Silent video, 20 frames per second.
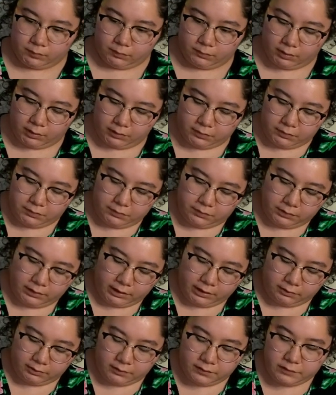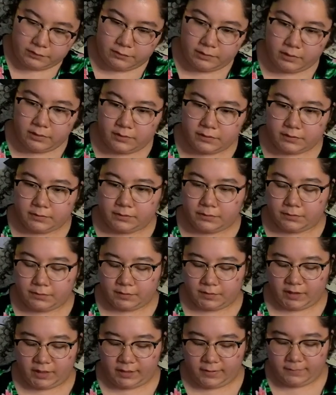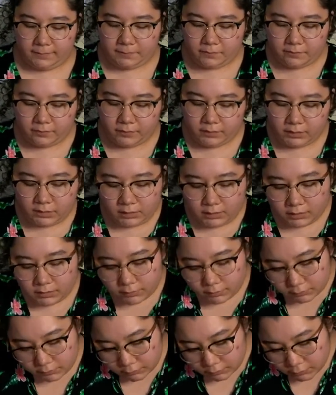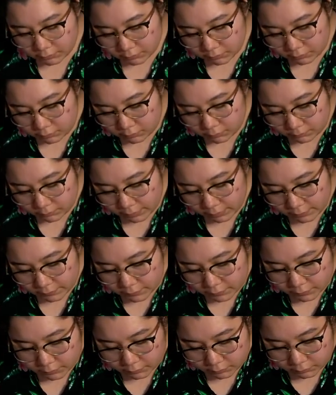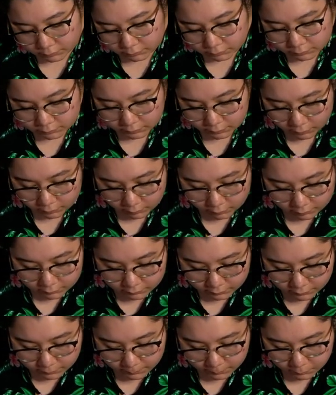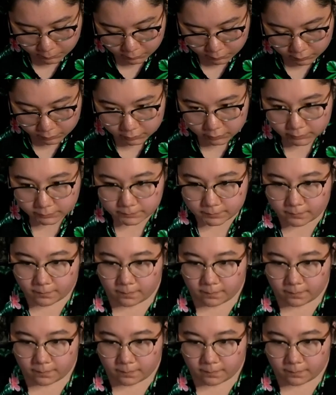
We're gonna do light green squiggles on the whole thing. Little red circles on the more,